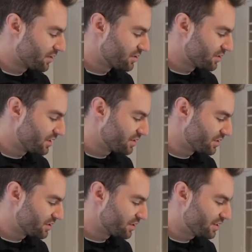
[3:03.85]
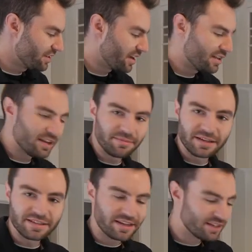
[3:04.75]
So this looks good. I like
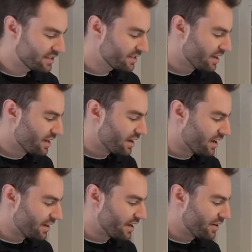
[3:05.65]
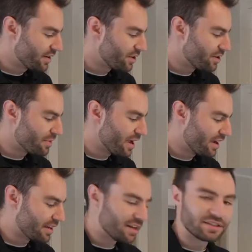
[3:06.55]
my settings. Now I can go
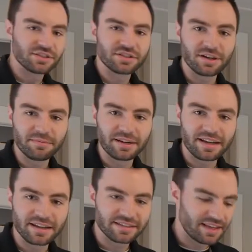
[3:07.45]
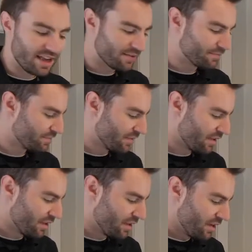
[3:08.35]
back and I can start my next scan.
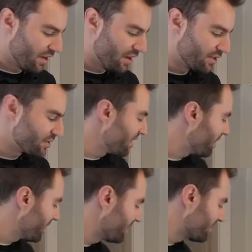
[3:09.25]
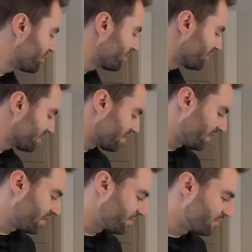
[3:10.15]
So now what I need to do is
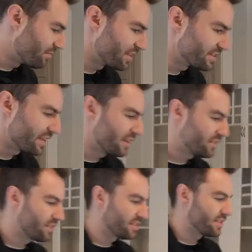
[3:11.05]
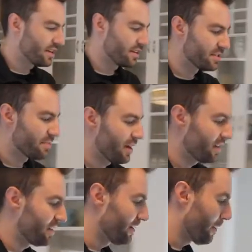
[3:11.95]
move my scanner to the second
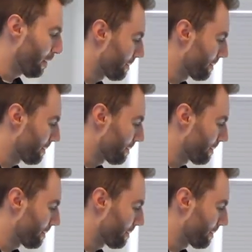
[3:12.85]
spot here.